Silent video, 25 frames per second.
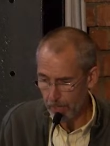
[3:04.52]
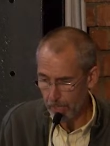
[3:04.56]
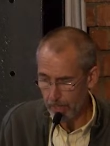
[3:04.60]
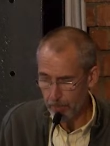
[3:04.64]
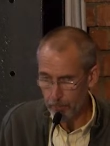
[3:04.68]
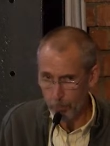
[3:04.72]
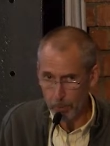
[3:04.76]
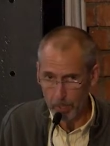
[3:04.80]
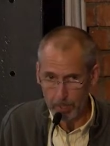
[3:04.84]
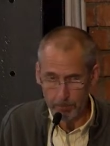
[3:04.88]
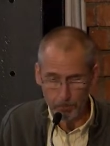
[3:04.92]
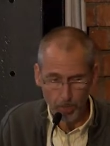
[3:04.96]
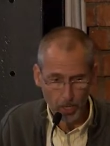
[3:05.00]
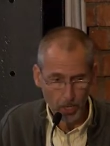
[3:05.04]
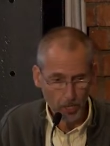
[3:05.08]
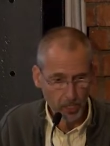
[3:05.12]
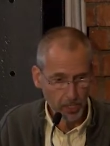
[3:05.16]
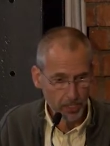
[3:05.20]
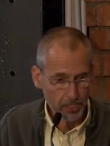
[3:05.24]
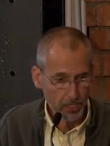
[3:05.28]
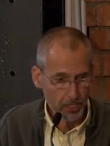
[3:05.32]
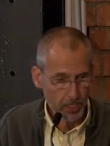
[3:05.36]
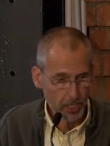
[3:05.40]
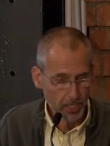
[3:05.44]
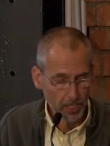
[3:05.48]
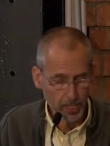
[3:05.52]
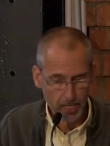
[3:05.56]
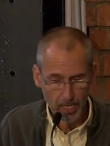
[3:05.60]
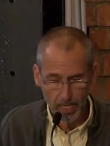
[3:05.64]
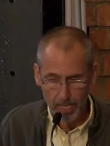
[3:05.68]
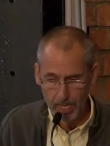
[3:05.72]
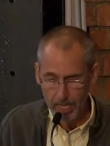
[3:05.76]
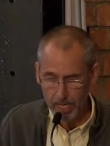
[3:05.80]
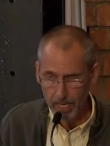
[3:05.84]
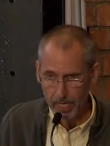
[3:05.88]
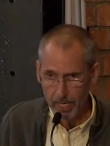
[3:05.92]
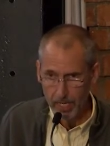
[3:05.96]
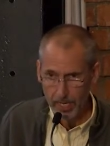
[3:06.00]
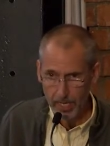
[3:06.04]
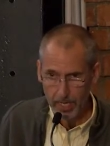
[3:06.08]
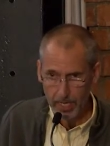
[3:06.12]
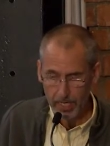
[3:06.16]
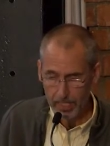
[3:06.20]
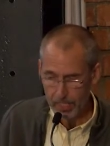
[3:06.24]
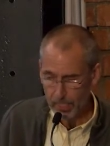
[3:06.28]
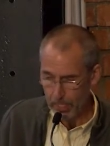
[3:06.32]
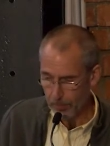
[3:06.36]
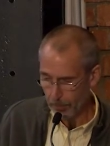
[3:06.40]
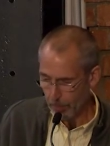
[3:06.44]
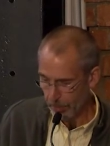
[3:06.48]
in Marine Policy,
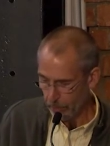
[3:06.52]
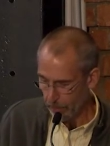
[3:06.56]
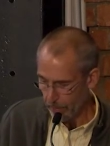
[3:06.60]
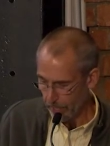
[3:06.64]
and so I would